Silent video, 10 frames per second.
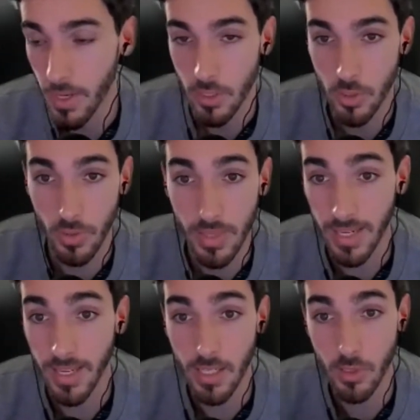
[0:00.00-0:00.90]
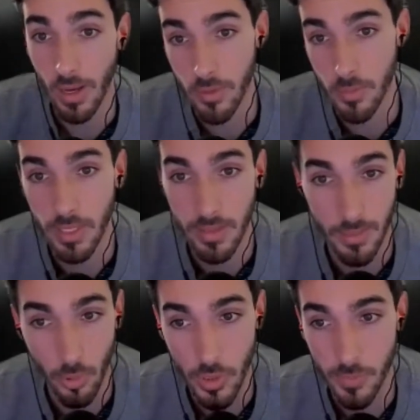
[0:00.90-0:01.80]
So in that case, you have to be a little
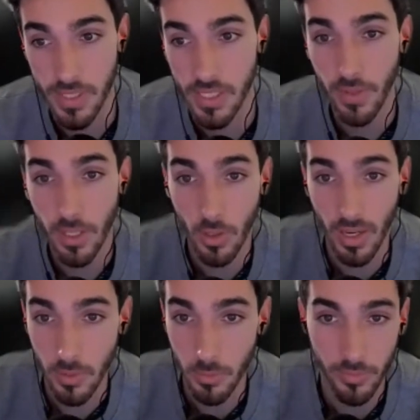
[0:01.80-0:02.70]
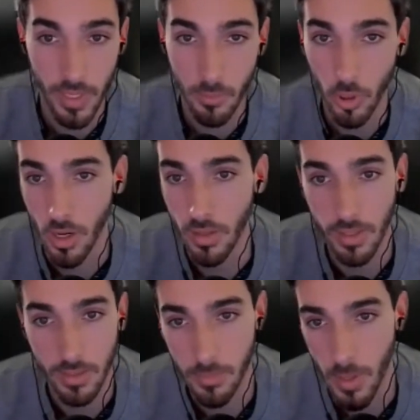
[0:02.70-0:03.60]
bit more specific. You have to provide more
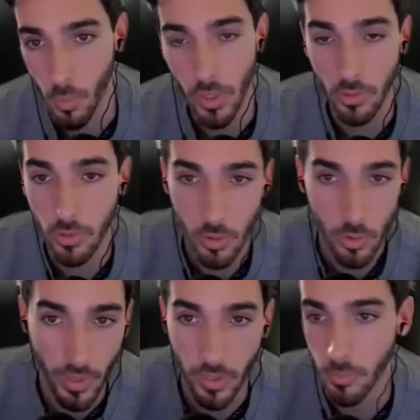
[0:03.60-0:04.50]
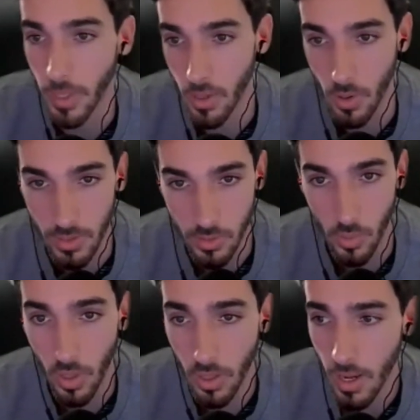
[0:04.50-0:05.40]
context about what you do, why you're better, and
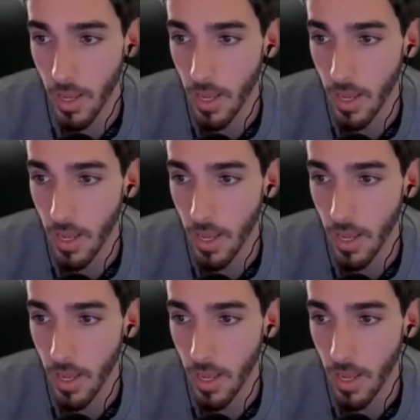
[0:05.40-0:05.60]
so on.